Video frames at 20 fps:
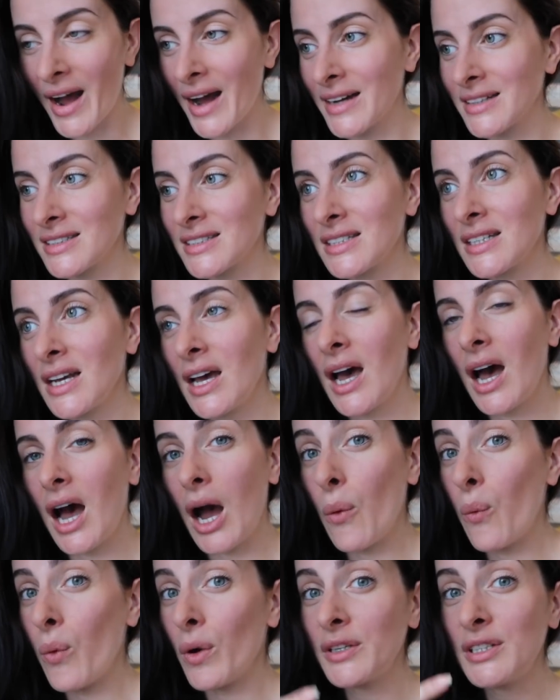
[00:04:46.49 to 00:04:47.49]
and
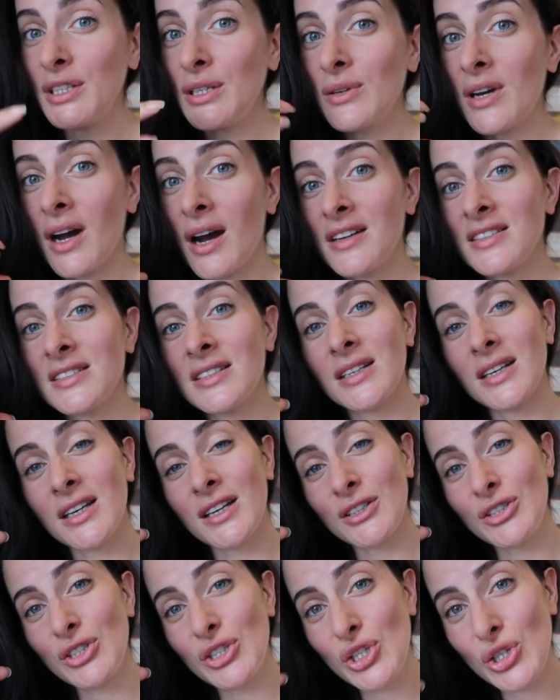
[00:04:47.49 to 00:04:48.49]
I want you guys to
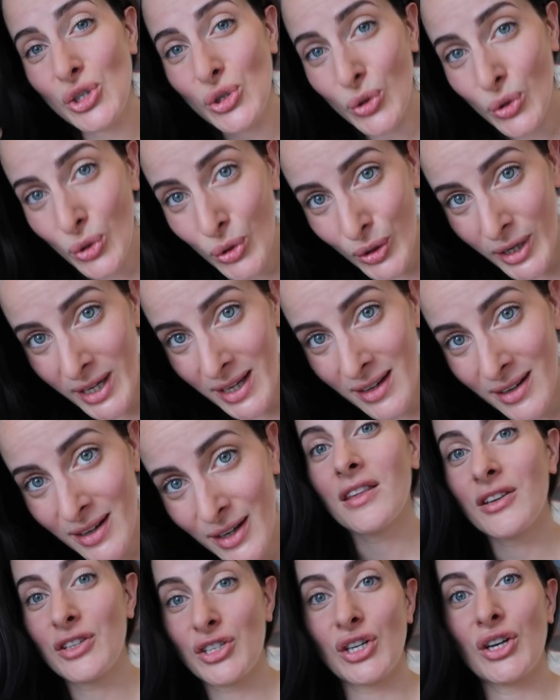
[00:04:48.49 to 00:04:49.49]
enjoy
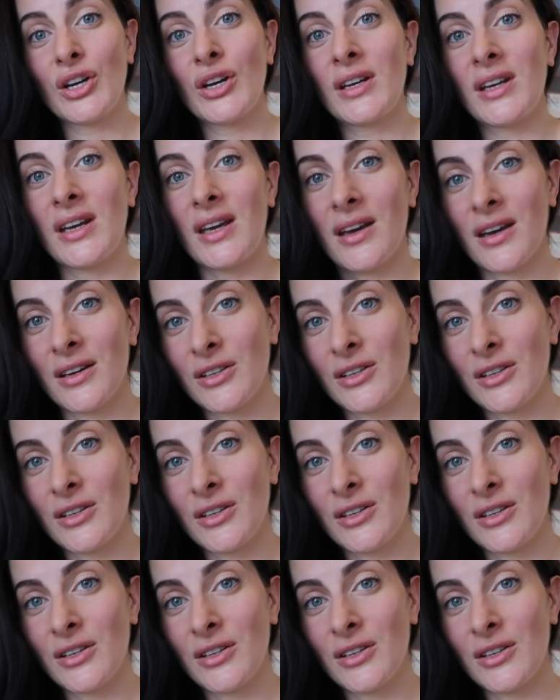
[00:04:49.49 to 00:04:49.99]
the journey,